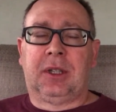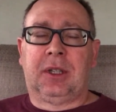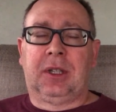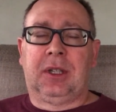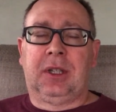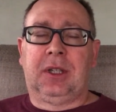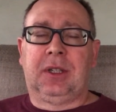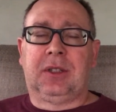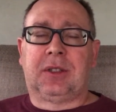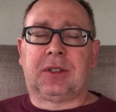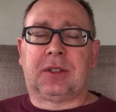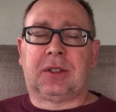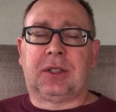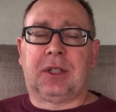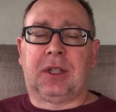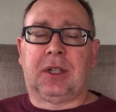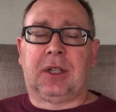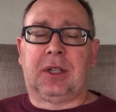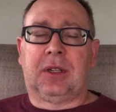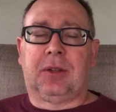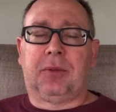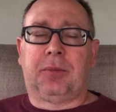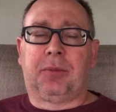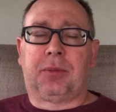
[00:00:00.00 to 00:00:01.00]
each
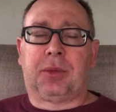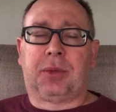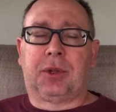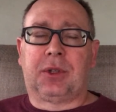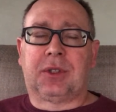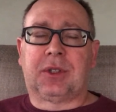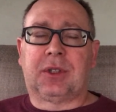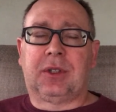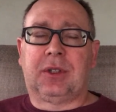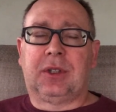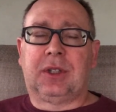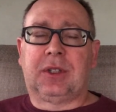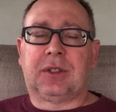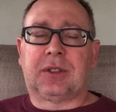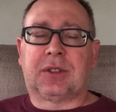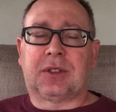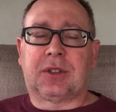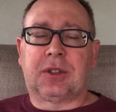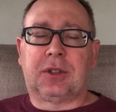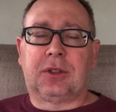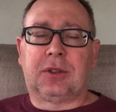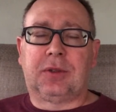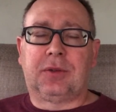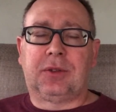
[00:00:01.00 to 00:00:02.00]
uh, person that
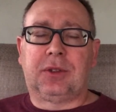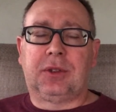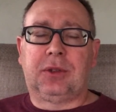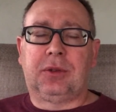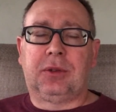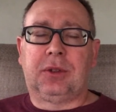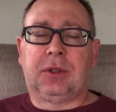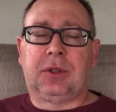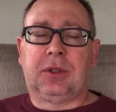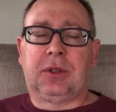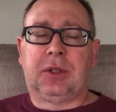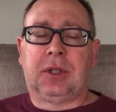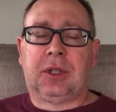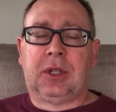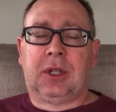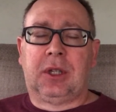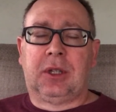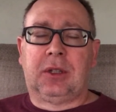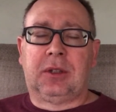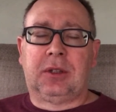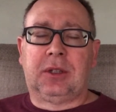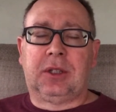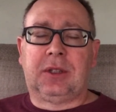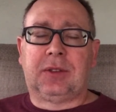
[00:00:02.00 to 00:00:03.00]
serves you and
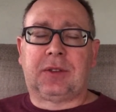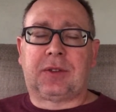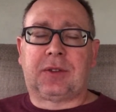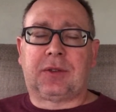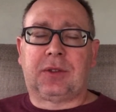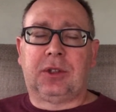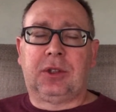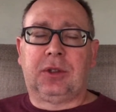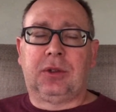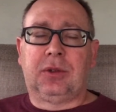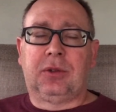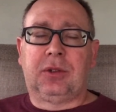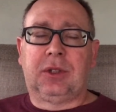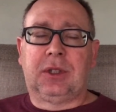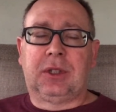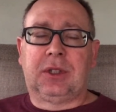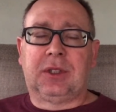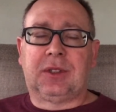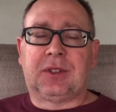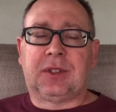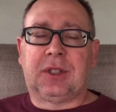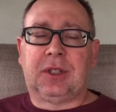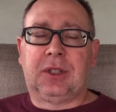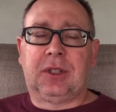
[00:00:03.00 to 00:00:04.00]
lives for you that
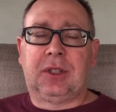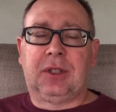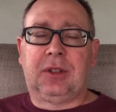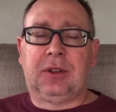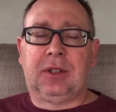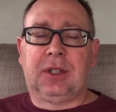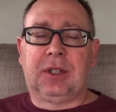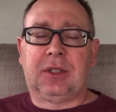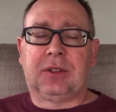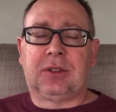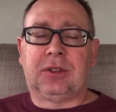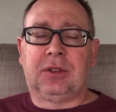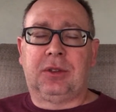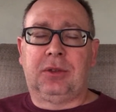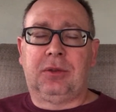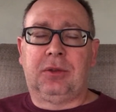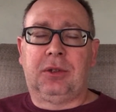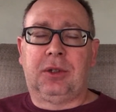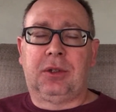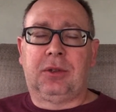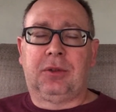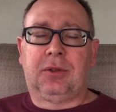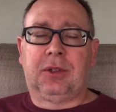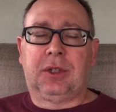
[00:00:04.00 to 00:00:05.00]
is hearing this. You
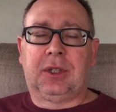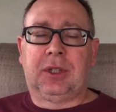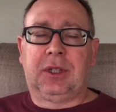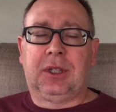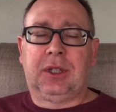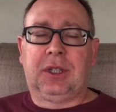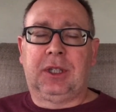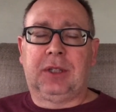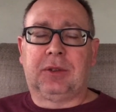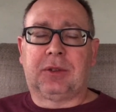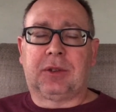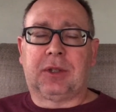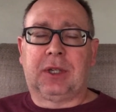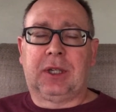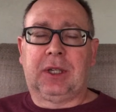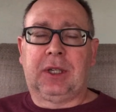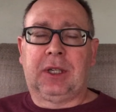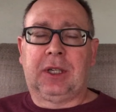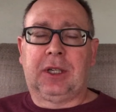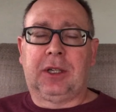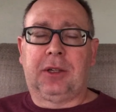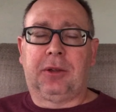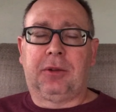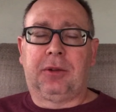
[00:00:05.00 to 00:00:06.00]
know their needs right
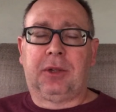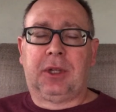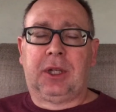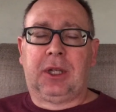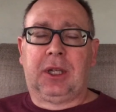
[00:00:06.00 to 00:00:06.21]
now.